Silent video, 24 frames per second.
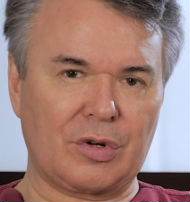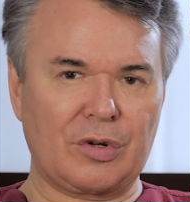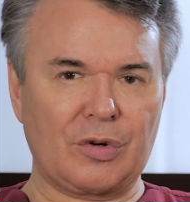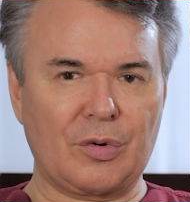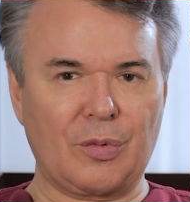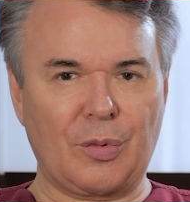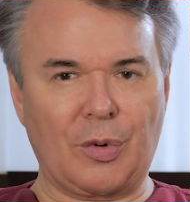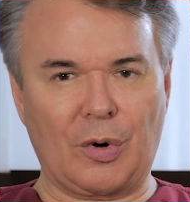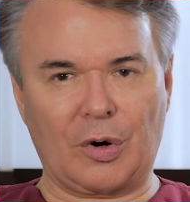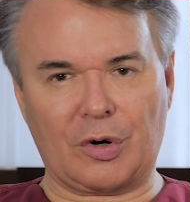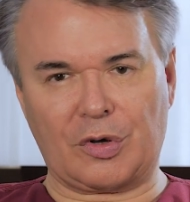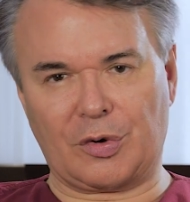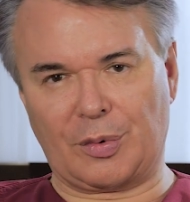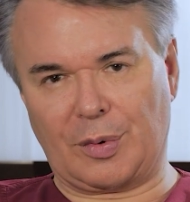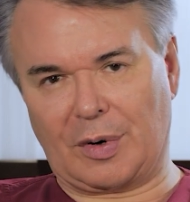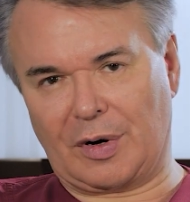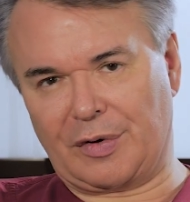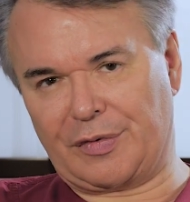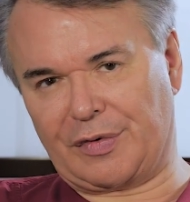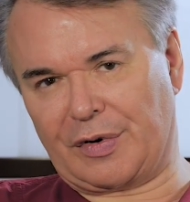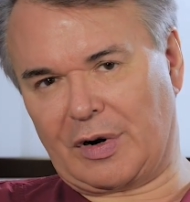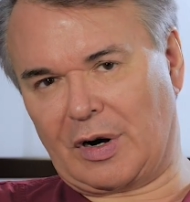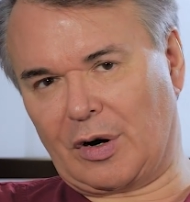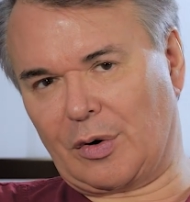you work
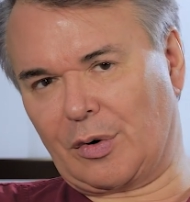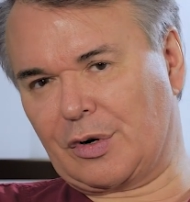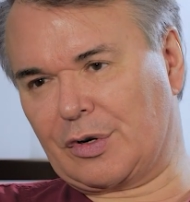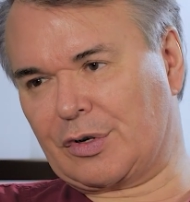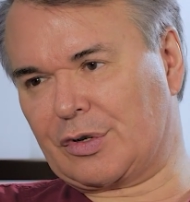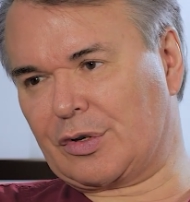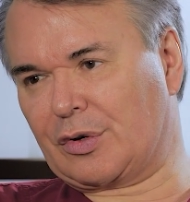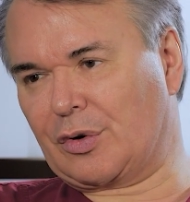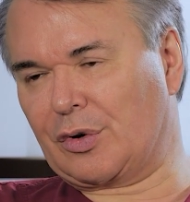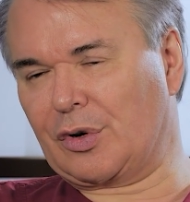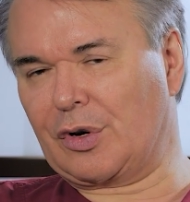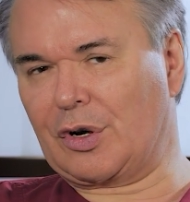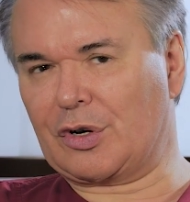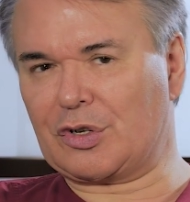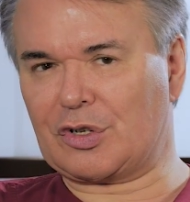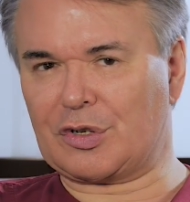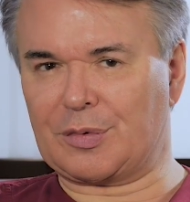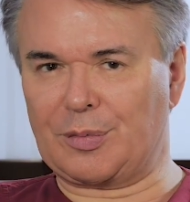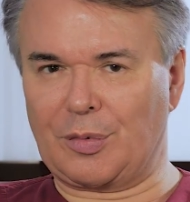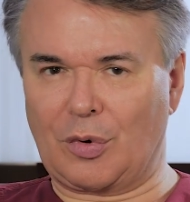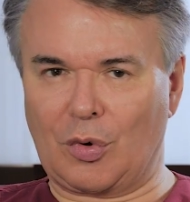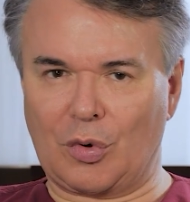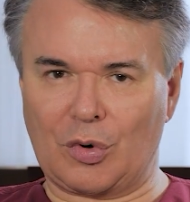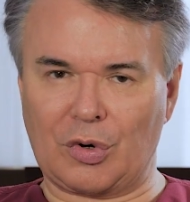12 hours, or you're a
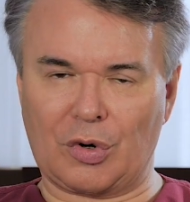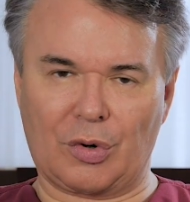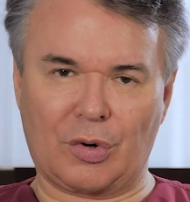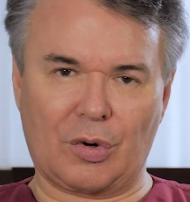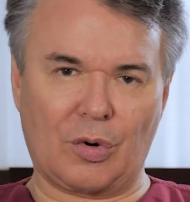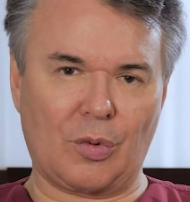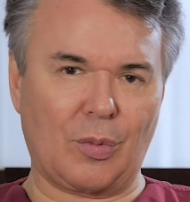smoker,